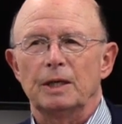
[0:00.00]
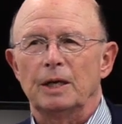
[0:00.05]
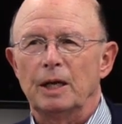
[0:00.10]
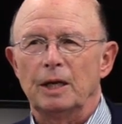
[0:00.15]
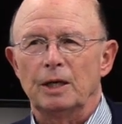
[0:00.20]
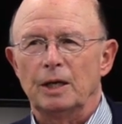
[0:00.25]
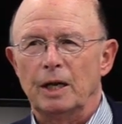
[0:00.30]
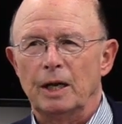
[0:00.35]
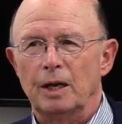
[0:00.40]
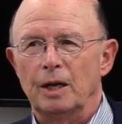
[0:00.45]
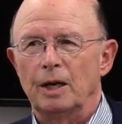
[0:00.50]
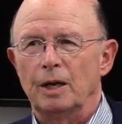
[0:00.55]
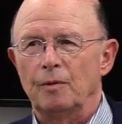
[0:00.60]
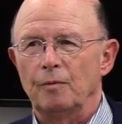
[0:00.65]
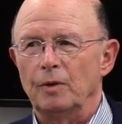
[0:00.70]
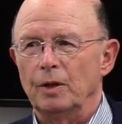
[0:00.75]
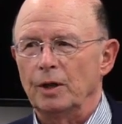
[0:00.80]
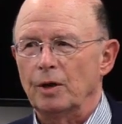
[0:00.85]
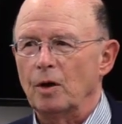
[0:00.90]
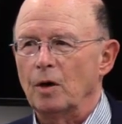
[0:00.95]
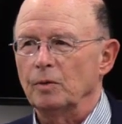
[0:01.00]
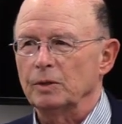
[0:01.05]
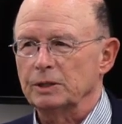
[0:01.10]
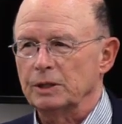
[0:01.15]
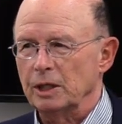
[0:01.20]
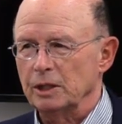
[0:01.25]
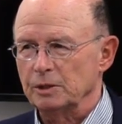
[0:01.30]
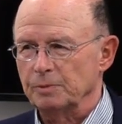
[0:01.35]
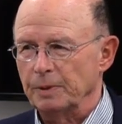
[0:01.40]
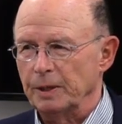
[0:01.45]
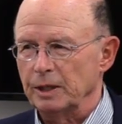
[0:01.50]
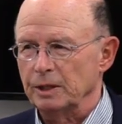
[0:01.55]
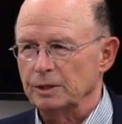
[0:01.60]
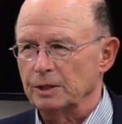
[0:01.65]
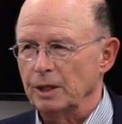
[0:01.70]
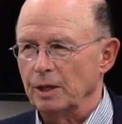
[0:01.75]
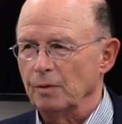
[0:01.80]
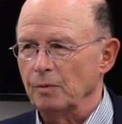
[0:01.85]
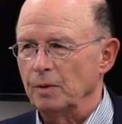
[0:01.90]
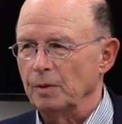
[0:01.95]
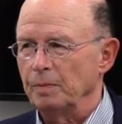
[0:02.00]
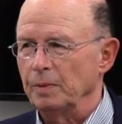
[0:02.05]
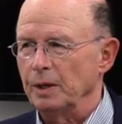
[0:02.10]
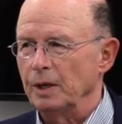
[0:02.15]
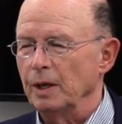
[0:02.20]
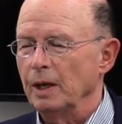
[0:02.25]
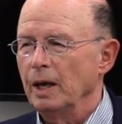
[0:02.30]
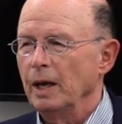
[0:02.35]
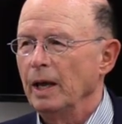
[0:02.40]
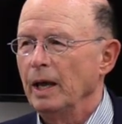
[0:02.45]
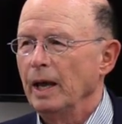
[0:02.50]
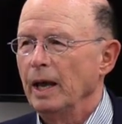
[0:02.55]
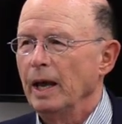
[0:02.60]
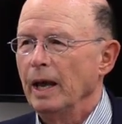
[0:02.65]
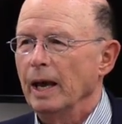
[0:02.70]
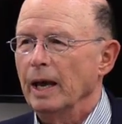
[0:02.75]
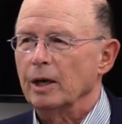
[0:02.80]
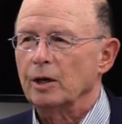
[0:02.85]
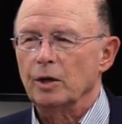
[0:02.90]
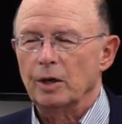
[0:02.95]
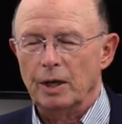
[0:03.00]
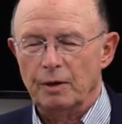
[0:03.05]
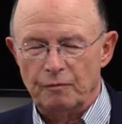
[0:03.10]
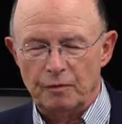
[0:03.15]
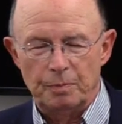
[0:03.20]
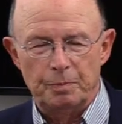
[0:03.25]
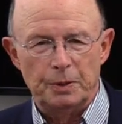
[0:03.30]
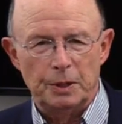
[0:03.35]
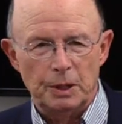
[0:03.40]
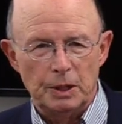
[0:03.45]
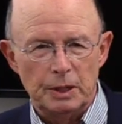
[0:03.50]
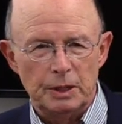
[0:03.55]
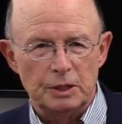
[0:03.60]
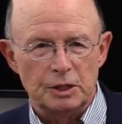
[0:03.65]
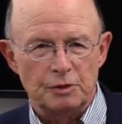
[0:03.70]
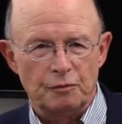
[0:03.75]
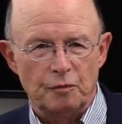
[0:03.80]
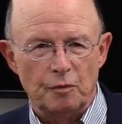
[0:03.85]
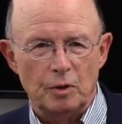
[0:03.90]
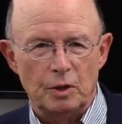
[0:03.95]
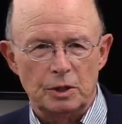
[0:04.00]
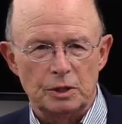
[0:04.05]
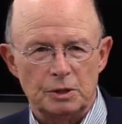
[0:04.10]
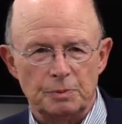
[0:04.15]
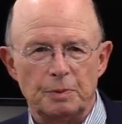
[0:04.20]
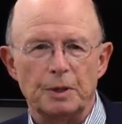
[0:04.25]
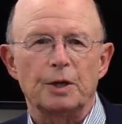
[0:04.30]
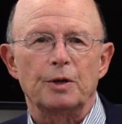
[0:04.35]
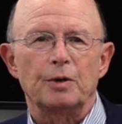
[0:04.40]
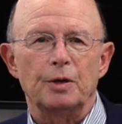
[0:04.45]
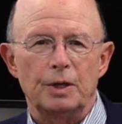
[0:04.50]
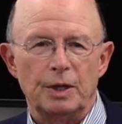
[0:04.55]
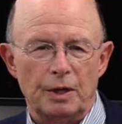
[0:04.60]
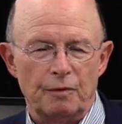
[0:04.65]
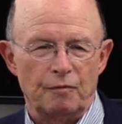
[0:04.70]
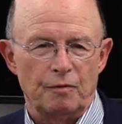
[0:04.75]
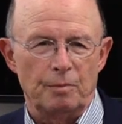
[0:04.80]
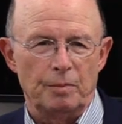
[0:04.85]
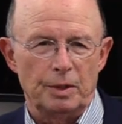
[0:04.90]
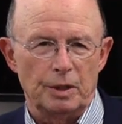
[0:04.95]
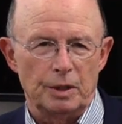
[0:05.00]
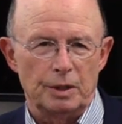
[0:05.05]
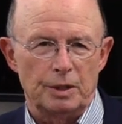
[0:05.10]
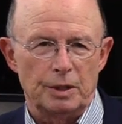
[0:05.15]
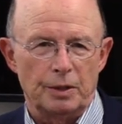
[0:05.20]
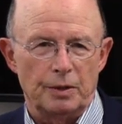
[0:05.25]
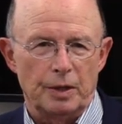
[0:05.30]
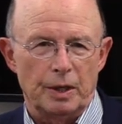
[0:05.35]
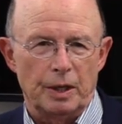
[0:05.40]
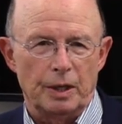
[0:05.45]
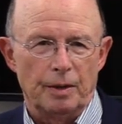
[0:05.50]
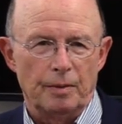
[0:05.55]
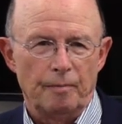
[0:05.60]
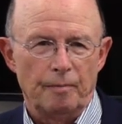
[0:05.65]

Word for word: and, and, really always has been, is that it would be, it could have a police force, but it couldn't have a military,